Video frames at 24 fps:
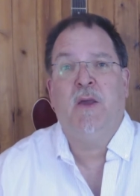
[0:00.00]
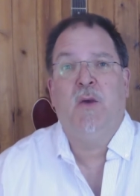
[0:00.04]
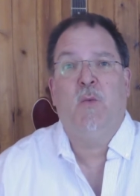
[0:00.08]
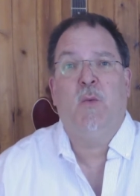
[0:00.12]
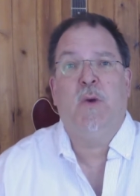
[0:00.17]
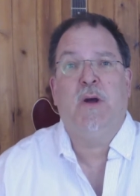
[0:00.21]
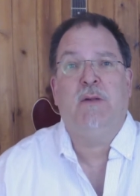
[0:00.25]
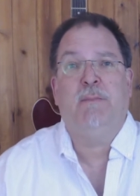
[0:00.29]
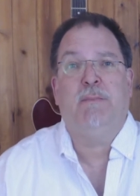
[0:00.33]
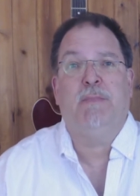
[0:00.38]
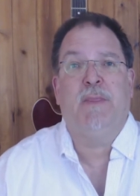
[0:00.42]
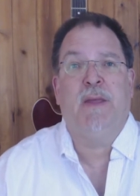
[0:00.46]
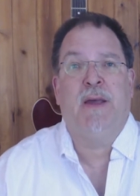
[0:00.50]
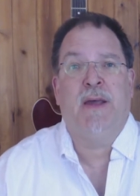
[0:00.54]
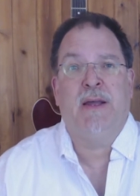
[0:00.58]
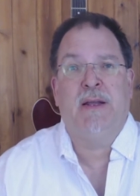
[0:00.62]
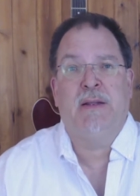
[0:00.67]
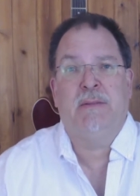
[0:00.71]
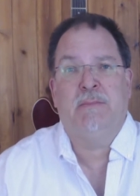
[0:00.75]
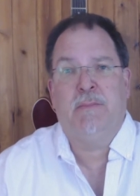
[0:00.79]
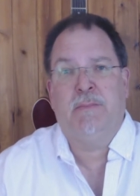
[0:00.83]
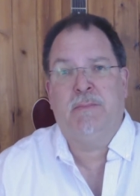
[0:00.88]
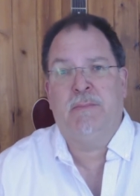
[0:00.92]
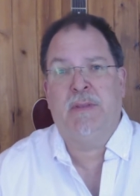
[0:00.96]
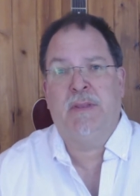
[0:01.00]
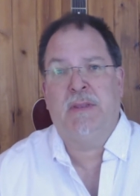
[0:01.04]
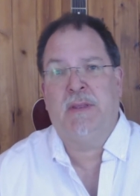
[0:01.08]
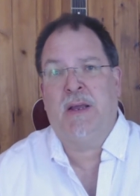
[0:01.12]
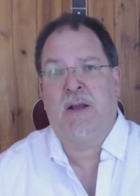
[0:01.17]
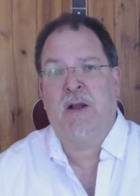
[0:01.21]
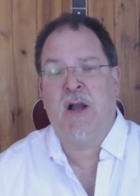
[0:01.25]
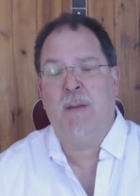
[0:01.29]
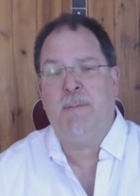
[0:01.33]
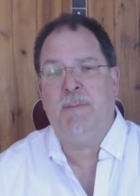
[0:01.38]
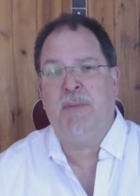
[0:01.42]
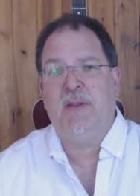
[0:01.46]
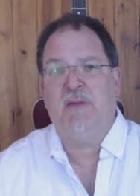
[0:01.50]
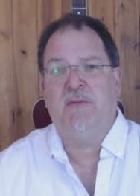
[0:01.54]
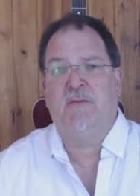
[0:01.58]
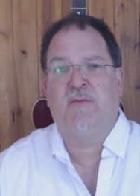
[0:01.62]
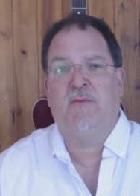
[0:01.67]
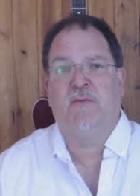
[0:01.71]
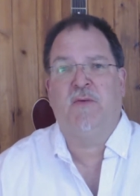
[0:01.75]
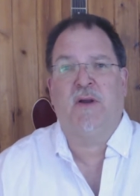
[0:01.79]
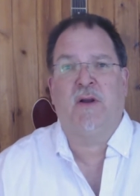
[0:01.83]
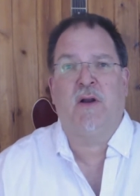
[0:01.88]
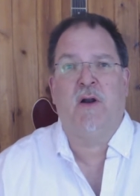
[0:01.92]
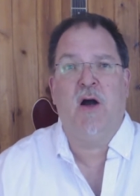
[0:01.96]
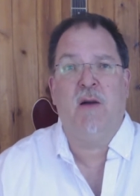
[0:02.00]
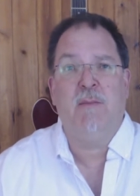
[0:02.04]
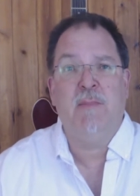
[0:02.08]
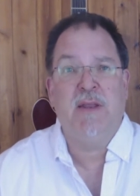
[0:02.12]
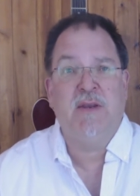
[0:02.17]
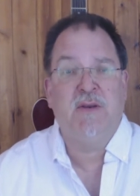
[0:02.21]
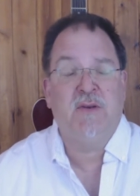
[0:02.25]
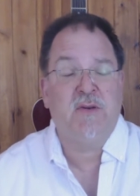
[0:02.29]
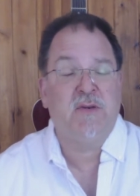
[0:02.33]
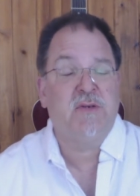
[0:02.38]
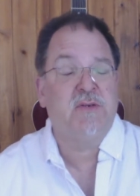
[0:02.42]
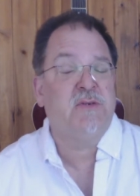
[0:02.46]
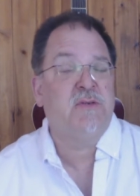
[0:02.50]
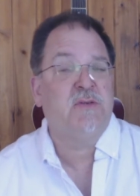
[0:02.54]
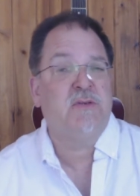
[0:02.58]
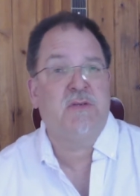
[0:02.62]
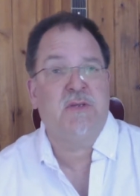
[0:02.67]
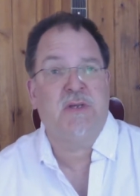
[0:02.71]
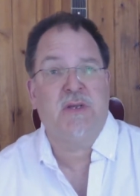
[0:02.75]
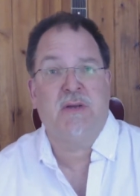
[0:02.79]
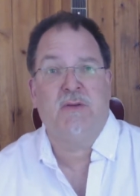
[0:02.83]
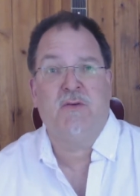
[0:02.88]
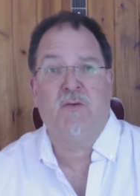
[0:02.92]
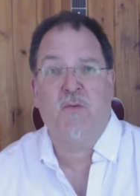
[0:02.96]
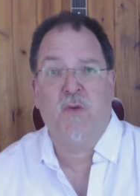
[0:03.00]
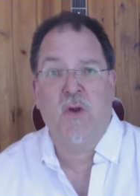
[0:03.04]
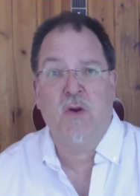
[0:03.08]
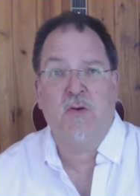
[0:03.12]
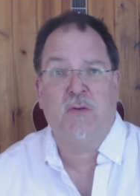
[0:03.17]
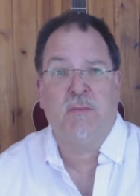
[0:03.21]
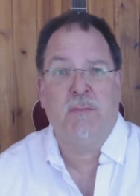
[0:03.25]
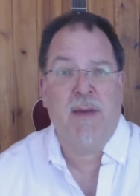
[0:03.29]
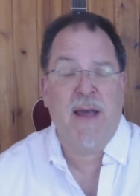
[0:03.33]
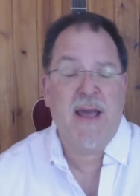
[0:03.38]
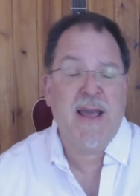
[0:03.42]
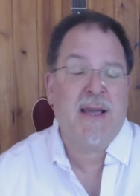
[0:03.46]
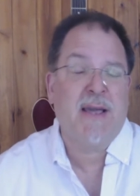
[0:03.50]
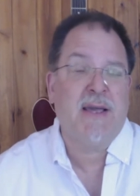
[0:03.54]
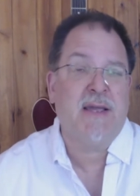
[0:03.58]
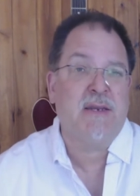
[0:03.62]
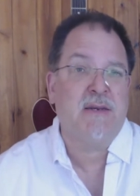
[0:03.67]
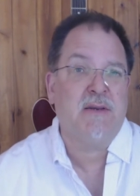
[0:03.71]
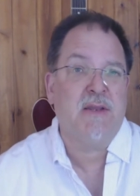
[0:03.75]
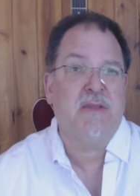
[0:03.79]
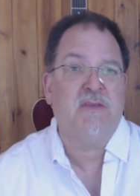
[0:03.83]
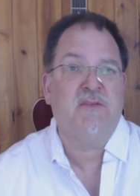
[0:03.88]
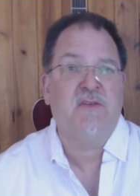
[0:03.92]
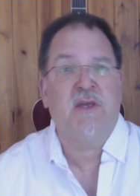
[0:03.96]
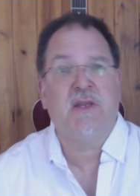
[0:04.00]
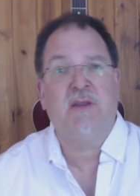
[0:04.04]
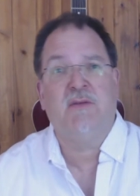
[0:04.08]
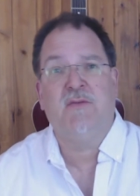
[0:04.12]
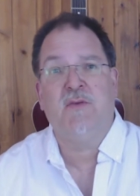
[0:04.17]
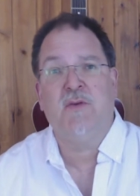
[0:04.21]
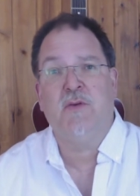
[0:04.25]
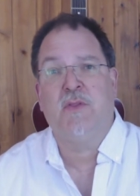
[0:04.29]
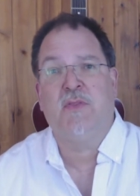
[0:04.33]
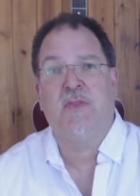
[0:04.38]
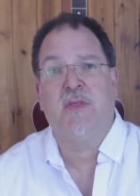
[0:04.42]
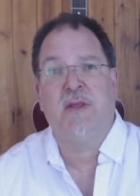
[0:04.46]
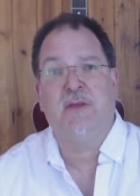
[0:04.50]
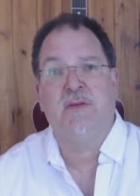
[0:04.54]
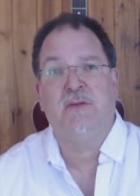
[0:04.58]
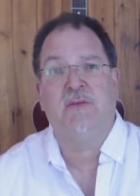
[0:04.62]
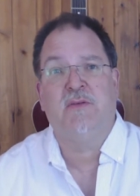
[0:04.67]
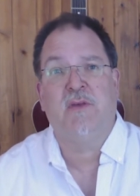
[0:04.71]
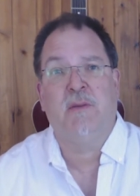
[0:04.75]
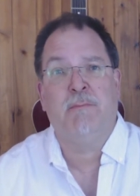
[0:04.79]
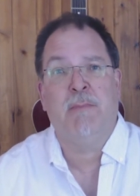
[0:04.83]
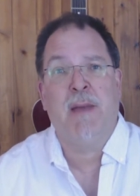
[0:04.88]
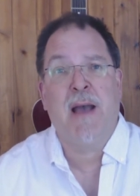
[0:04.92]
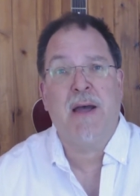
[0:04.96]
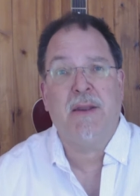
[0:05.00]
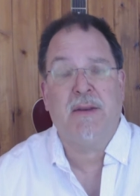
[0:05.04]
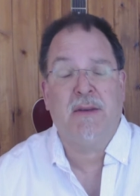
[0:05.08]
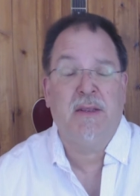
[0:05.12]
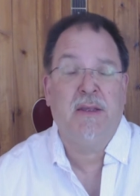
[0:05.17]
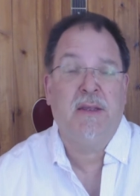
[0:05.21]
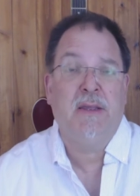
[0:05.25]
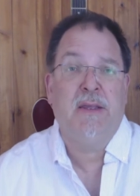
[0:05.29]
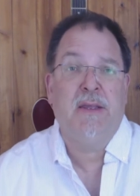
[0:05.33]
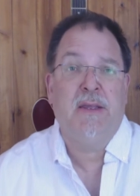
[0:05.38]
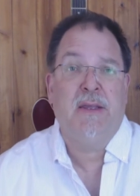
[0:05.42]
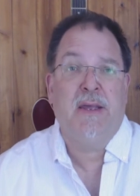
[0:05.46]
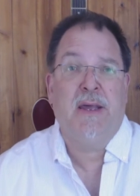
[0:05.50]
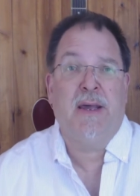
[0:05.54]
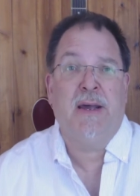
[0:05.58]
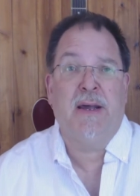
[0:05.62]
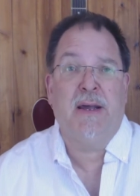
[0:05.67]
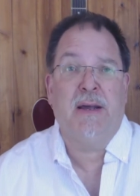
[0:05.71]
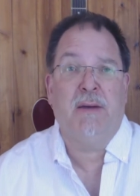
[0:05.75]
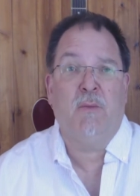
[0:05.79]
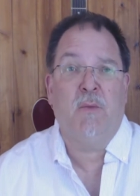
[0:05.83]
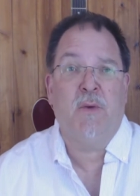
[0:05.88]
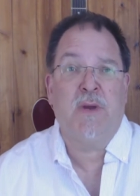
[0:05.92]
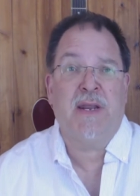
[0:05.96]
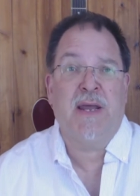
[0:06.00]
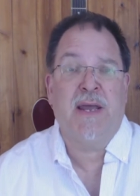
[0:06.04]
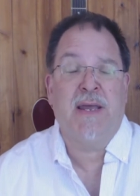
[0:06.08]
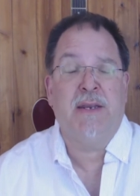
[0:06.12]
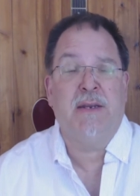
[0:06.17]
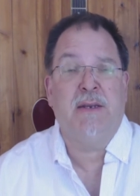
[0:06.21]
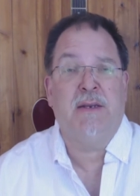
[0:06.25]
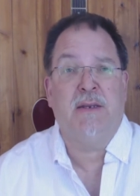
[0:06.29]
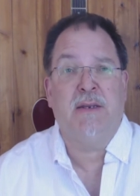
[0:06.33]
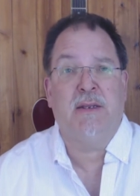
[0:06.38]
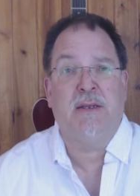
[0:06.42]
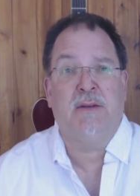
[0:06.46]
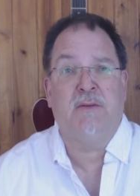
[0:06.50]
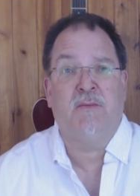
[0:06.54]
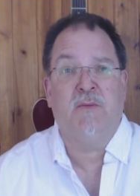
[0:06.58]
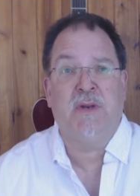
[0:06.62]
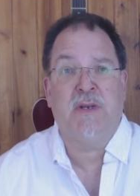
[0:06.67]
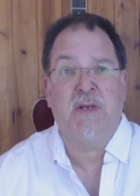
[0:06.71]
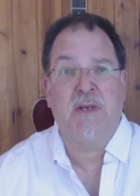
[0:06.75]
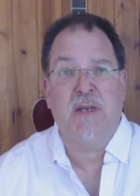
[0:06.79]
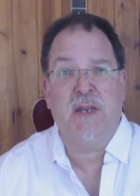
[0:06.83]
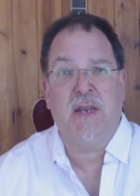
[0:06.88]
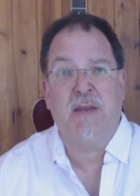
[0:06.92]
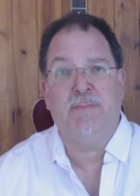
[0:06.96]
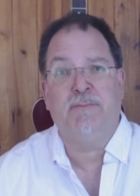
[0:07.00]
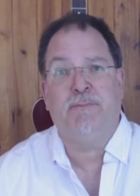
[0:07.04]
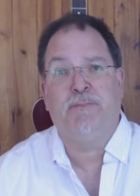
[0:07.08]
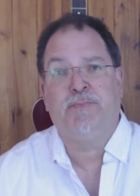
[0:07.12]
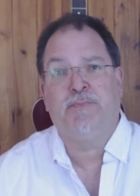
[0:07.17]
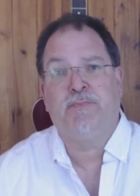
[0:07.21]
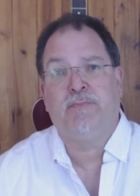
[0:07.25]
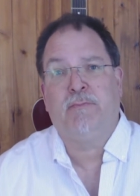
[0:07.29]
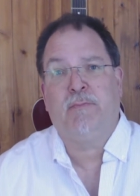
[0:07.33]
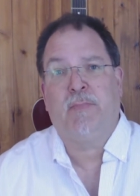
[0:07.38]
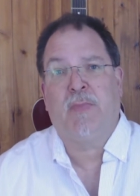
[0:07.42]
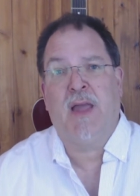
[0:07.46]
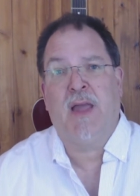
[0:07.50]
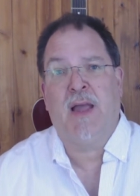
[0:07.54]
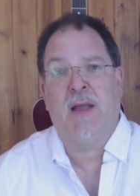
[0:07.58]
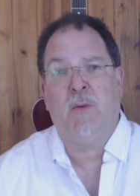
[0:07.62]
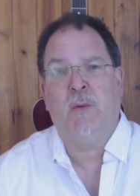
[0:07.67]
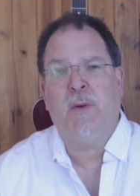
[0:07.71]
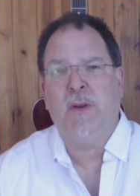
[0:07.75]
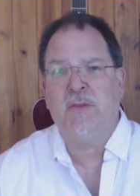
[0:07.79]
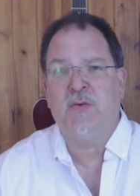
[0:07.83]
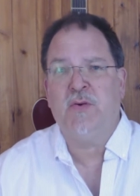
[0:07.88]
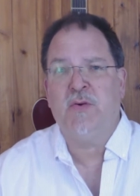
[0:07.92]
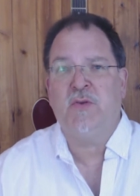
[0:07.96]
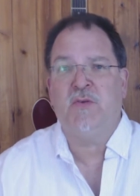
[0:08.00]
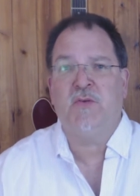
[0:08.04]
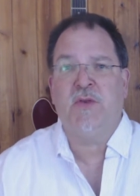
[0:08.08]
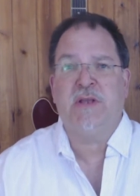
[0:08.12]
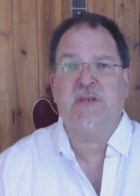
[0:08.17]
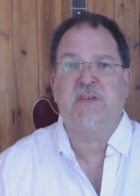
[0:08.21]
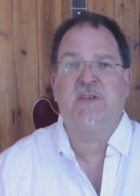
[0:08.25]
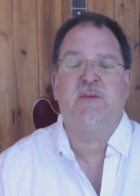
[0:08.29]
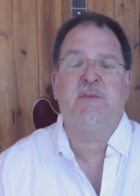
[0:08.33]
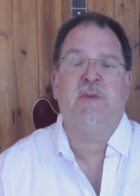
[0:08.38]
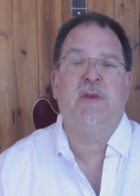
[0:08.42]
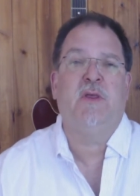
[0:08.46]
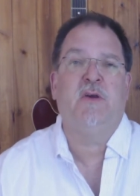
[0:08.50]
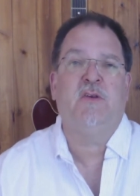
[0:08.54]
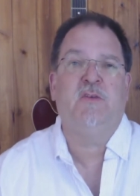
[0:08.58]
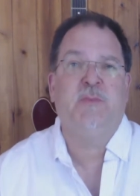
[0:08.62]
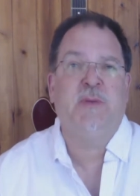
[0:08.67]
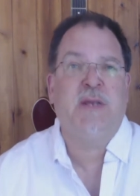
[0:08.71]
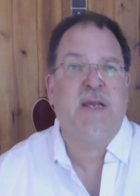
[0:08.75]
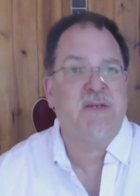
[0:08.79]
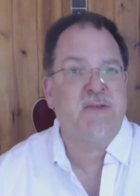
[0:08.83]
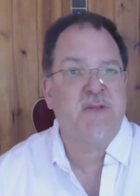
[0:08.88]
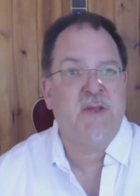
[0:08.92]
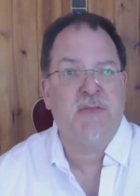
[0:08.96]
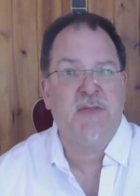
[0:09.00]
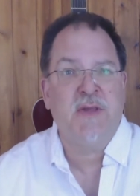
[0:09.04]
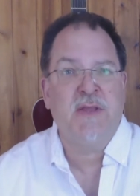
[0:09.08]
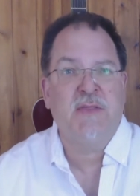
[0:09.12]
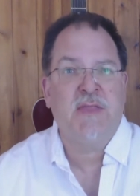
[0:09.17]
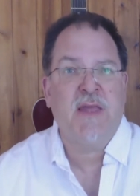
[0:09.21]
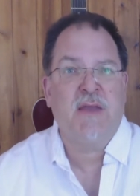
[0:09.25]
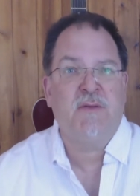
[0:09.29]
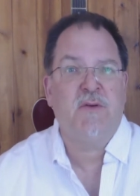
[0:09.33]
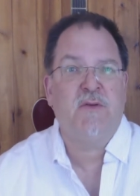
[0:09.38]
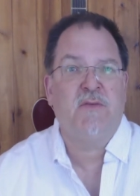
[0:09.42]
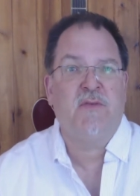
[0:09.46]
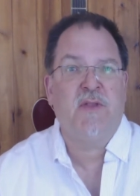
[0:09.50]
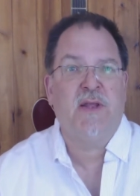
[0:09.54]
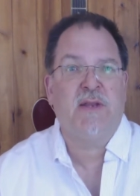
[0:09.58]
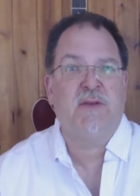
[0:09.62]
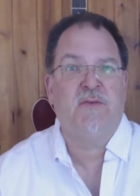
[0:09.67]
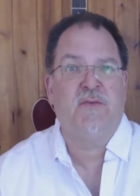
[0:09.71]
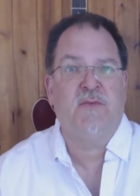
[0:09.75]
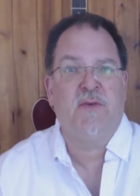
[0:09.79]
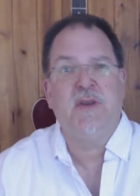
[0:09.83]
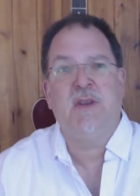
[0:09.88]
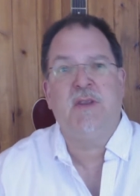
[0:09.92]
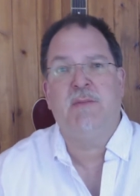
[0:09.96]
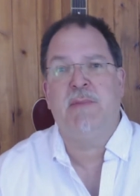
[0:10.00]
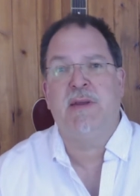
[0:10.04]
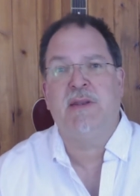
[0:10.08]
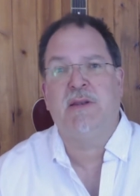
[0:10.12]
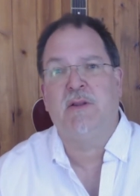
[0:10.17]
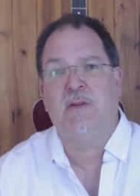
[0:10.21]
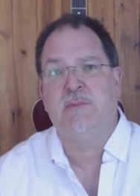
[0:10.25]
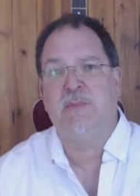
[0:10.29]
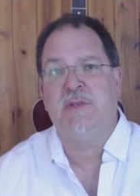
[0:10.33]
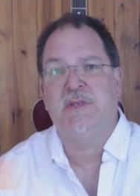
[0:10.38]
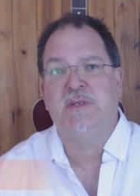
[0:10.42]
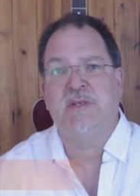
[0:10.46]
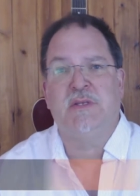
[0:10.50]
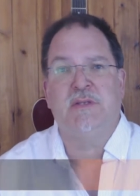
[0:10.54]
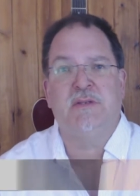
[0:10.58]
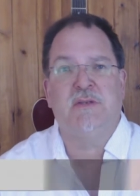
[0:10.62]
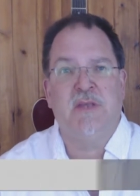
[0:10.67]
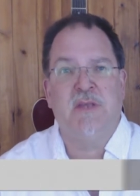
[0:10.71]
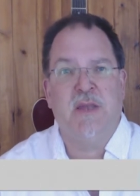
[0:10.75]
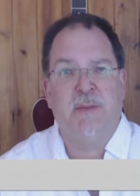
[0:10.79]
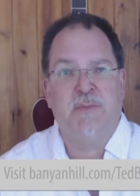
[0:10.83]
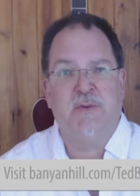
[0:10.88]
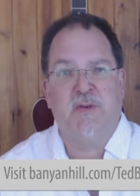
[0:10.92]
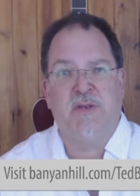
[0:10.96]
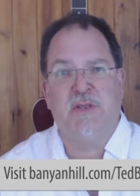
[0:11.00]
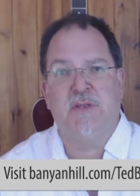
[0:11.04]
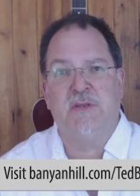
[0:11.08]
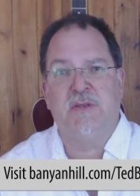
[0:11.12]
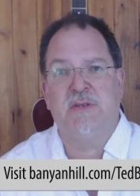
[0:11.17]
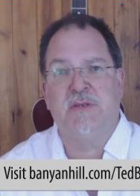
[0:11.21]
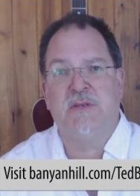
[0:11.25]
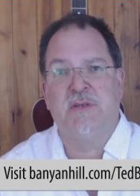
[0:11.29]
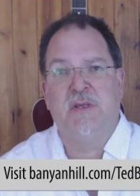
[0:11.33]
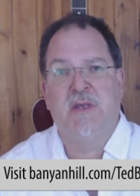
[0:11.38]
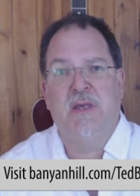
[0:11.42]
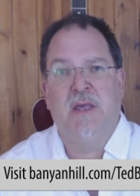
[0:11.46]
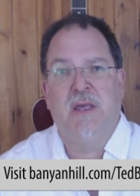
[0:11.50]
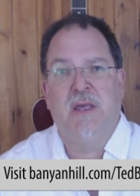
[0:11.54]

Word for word: Well, uh, a couple of uh, commenters uh, wrote back and, and said a few things about uh, what I had uh, written, and I wanted to address some of those because I think they reflect fundamental misconceptions